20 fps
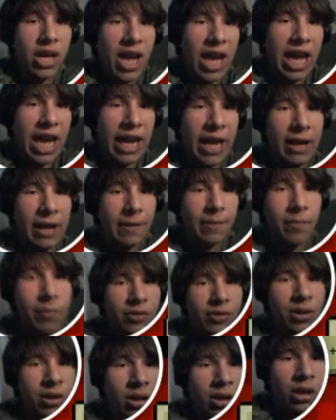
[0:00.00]
Okay.
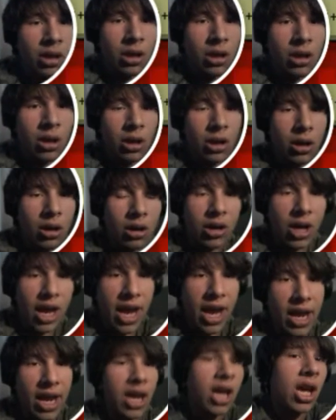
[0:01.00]

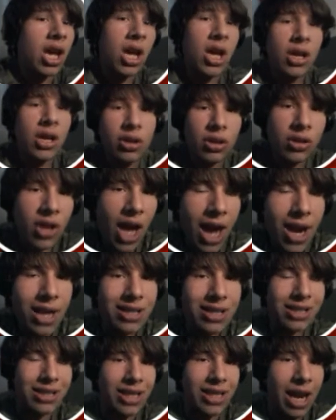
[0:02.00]
Okay.
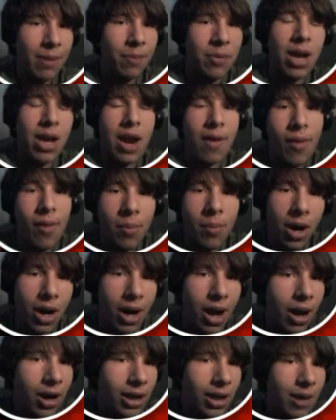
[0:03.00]
So that is Escapia,
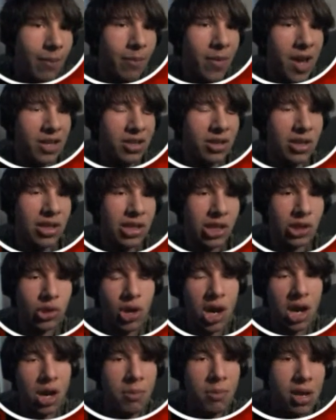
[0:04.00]
everybody. I'm going to come back
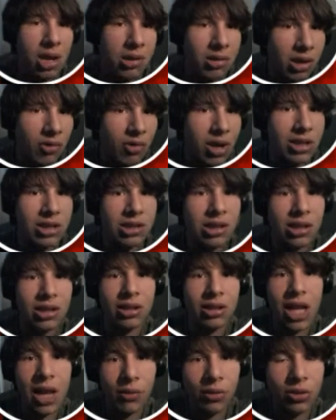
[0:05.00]
to this and try to be at the
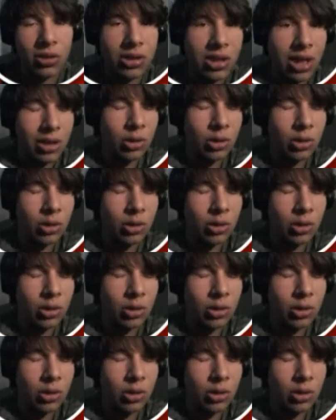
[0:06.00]
rest of the